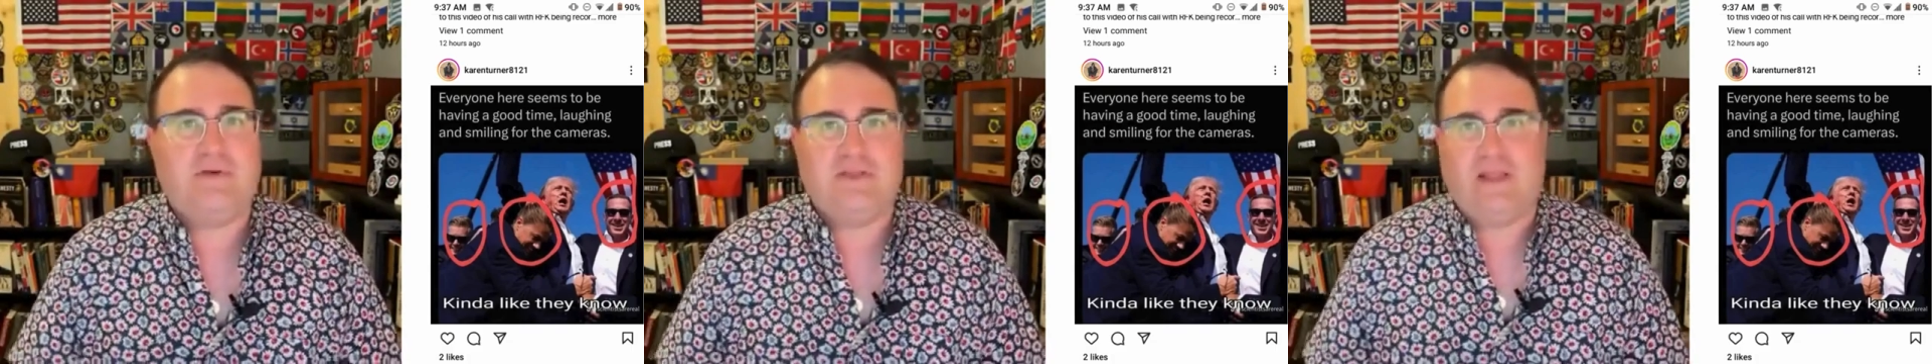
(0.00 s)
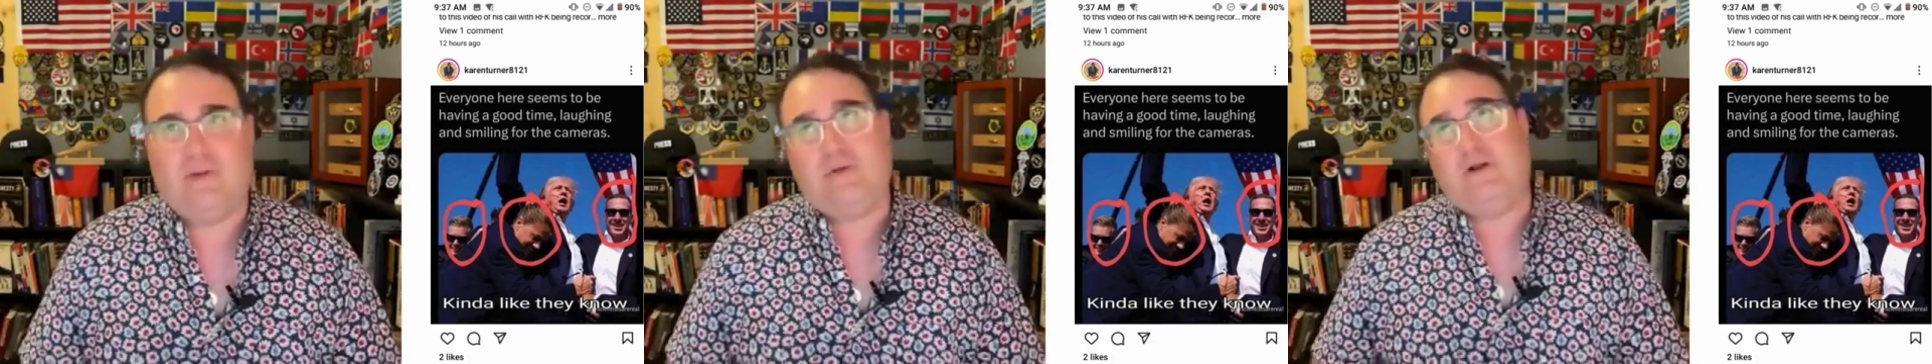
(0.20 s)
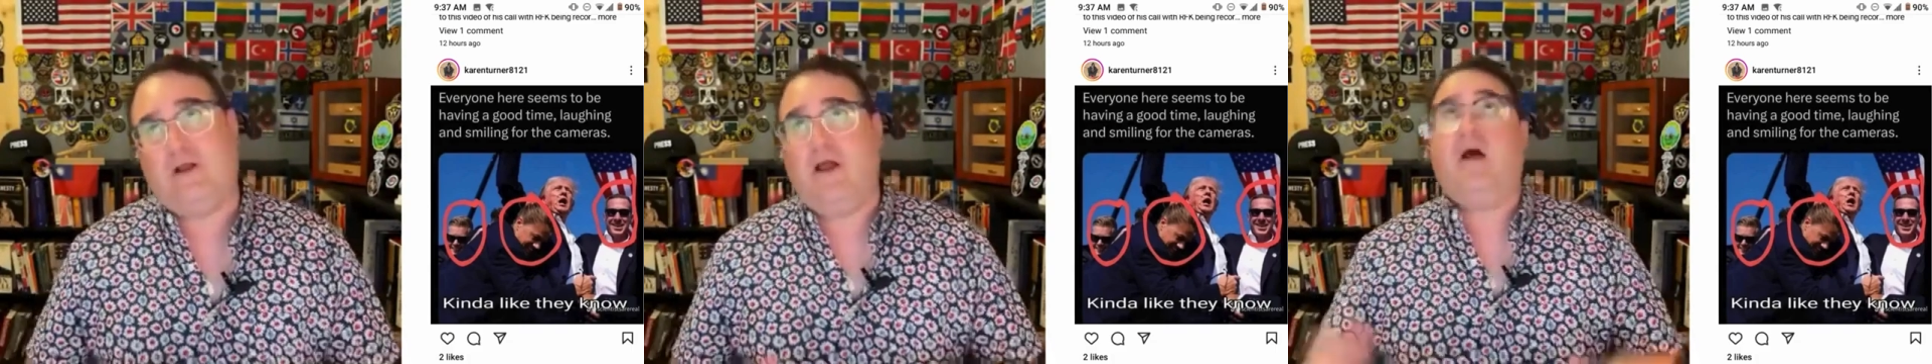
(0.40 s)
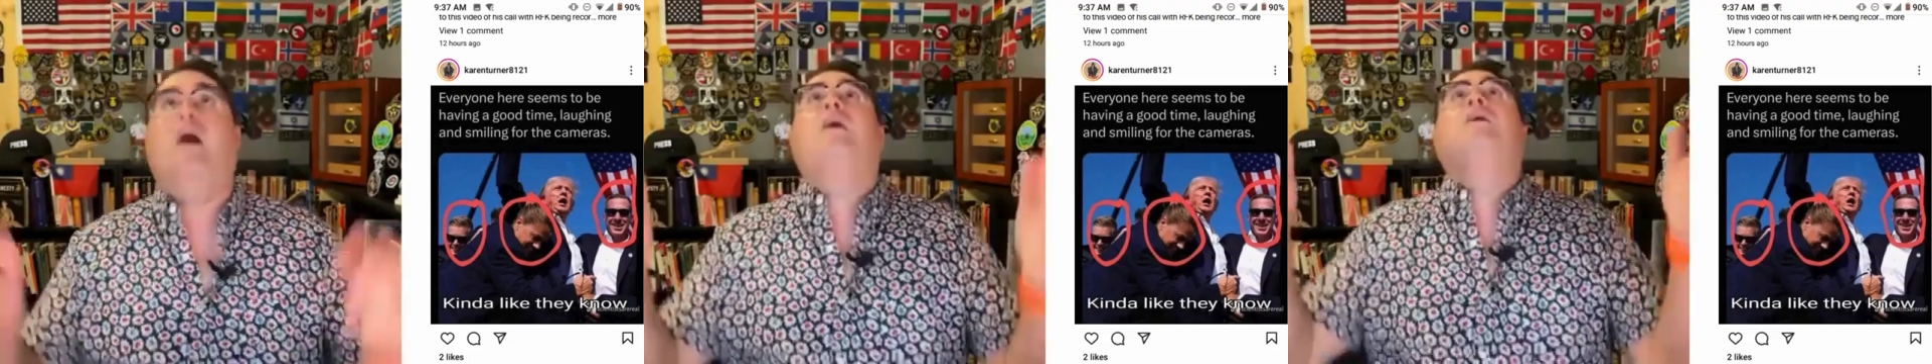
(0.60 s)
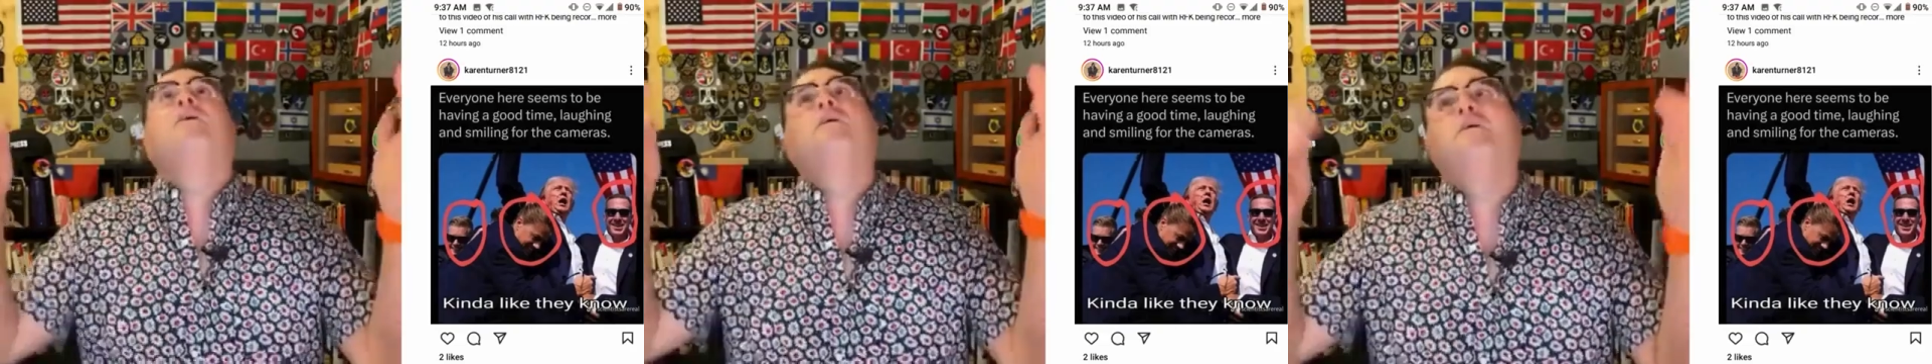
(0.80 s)
And they went,
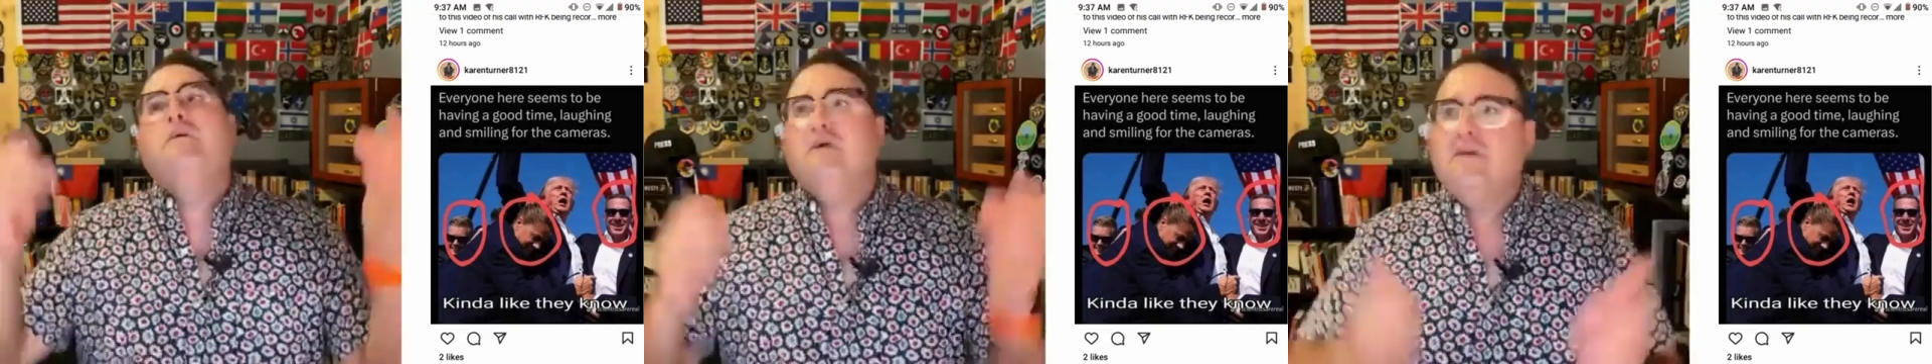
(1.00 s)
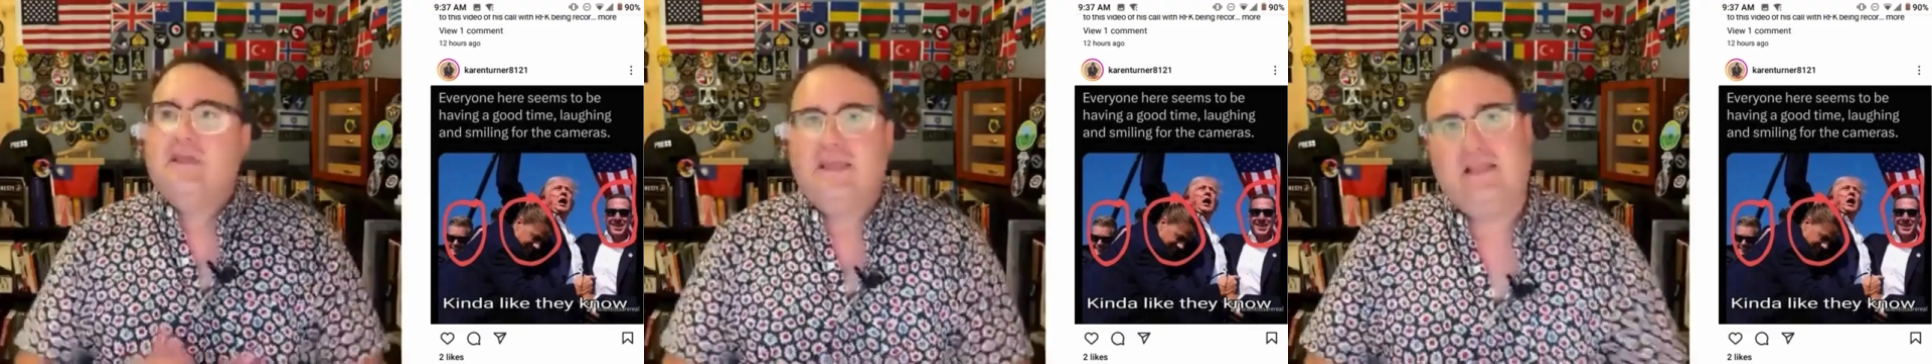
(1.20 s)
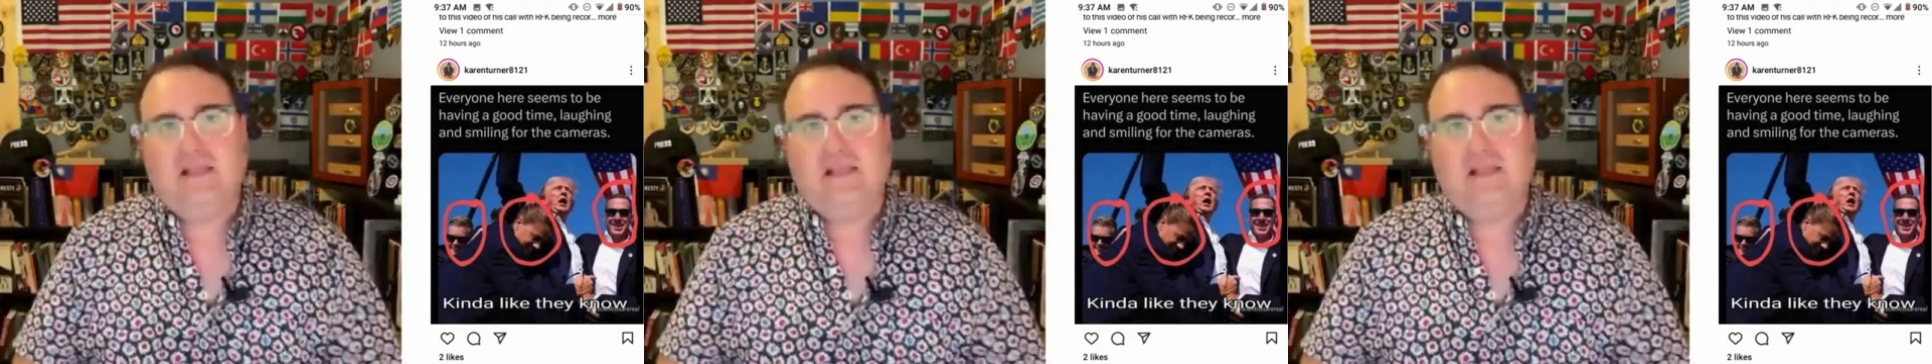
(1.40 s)
"Oh, he